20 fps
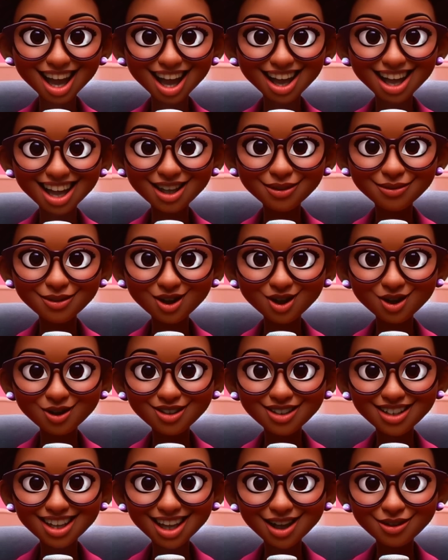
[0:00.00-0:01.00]
I am
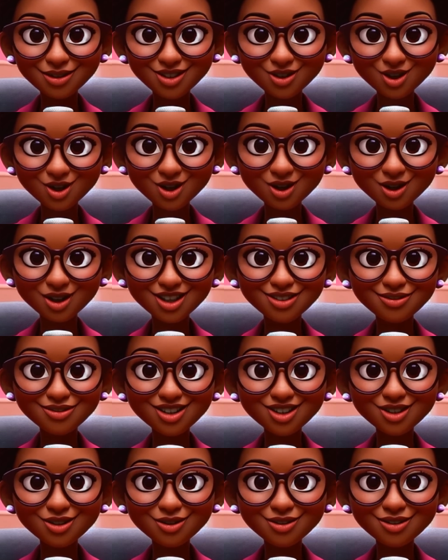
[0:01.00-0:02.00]
calling out to all of
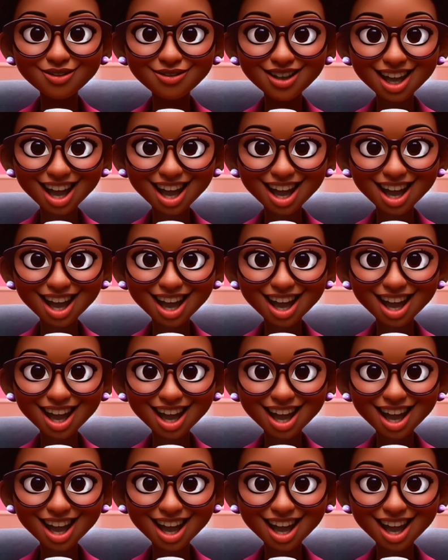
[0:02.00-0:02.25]
you.